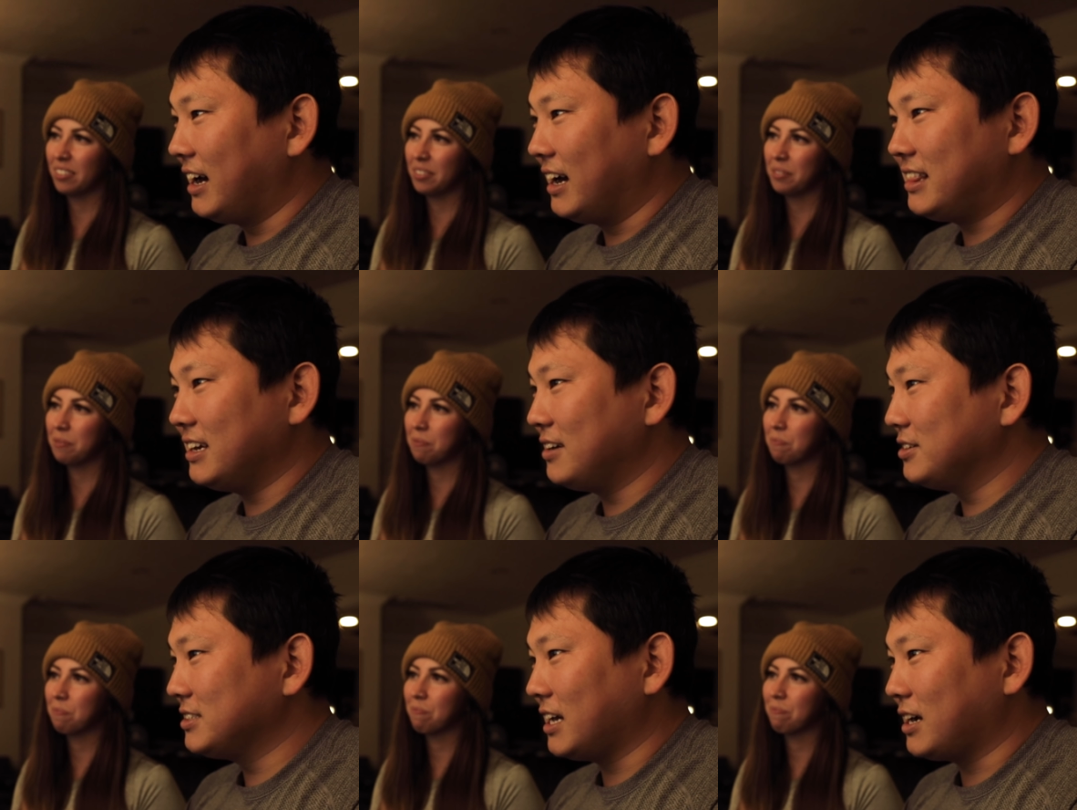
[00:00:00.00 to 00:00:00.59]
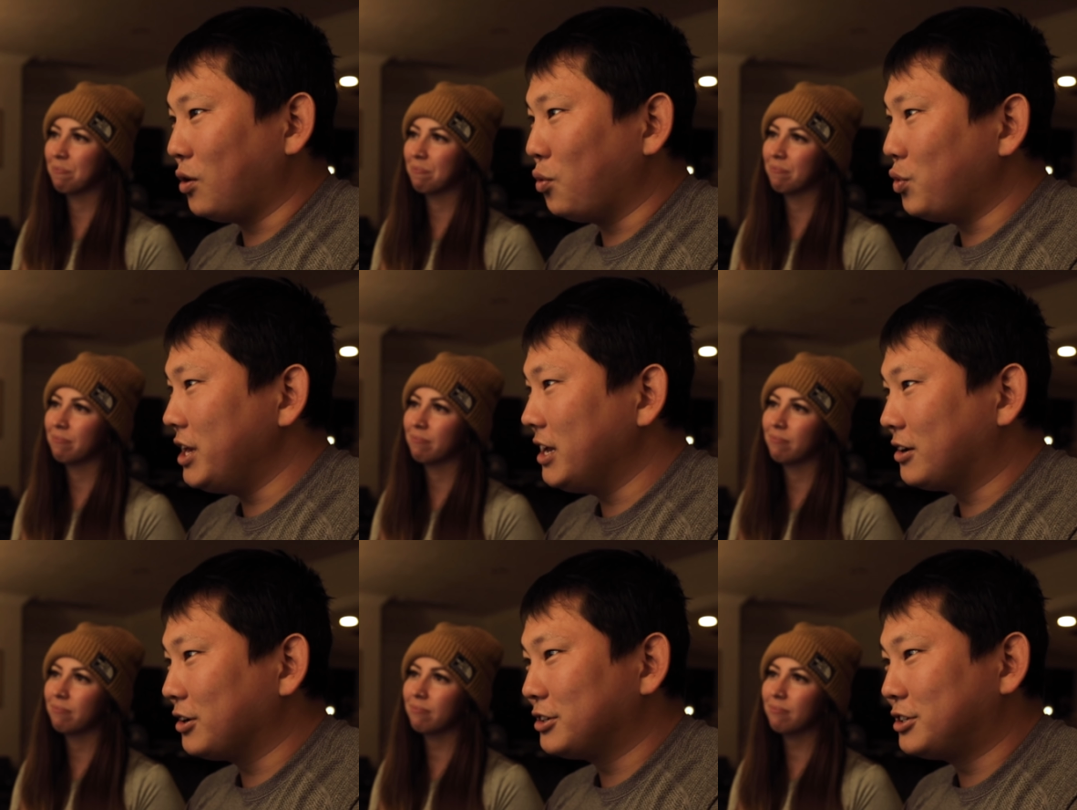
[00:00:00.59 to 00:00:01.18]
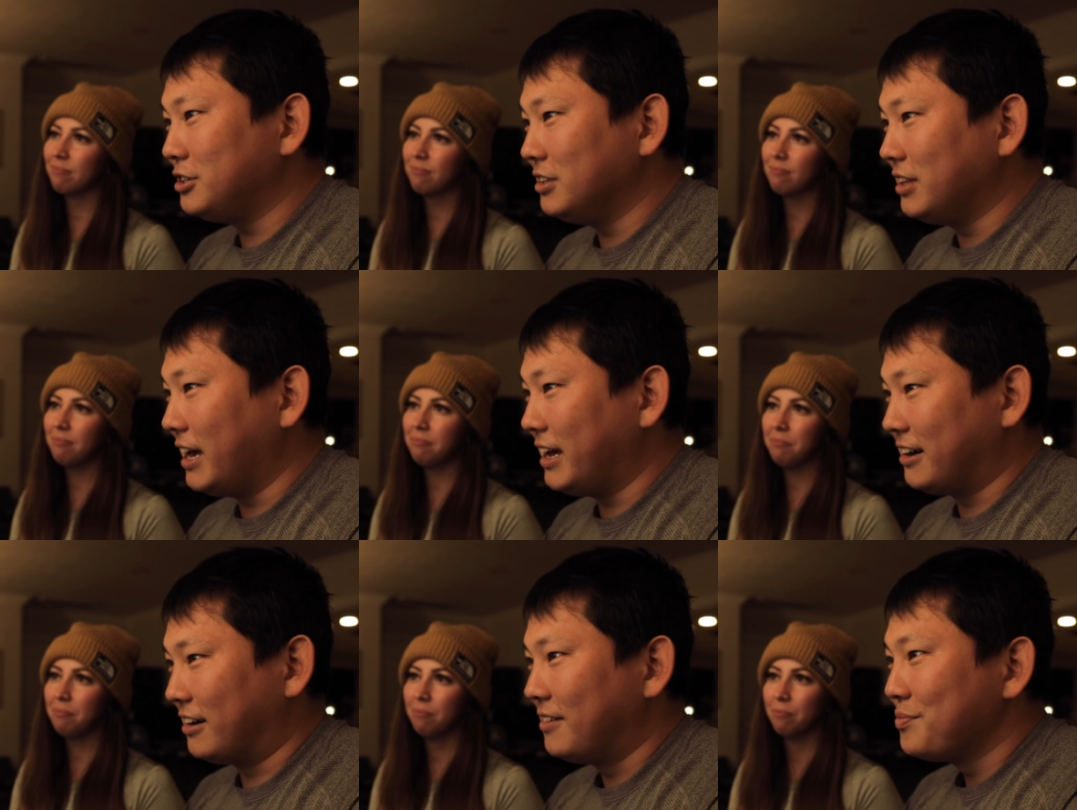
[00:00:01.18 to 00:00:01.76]
Speaker 1: And I think it was like a week or two
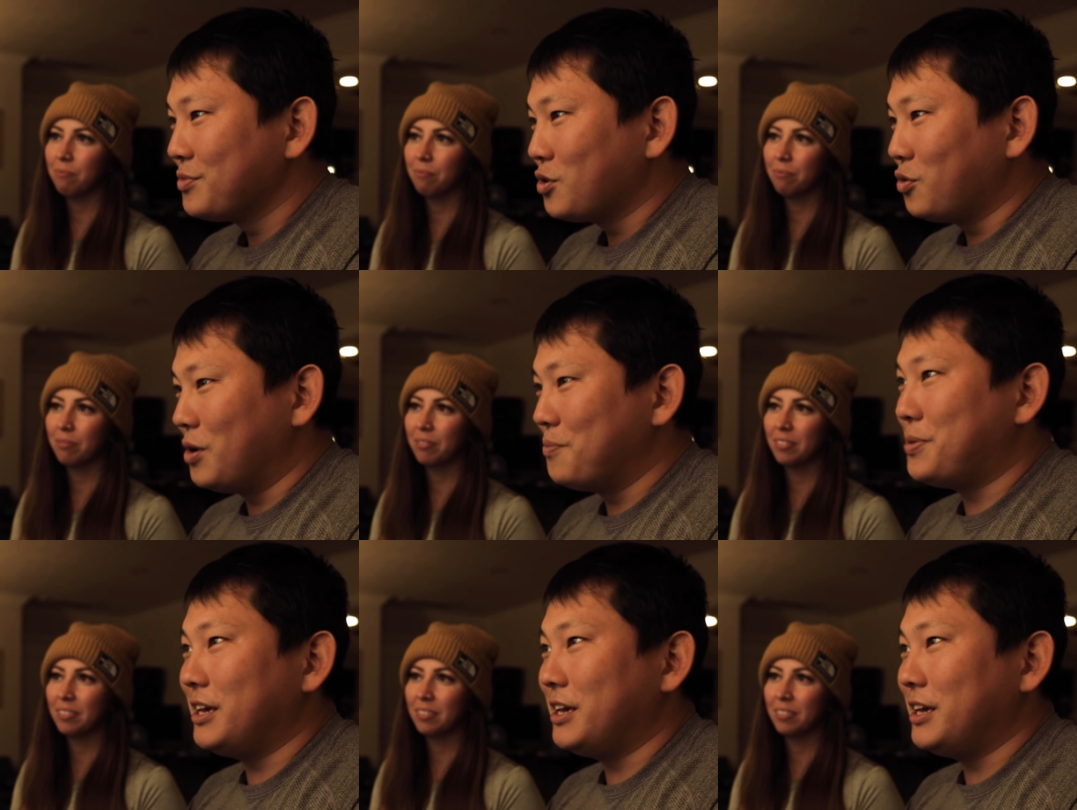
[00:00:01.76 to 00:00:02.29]
later when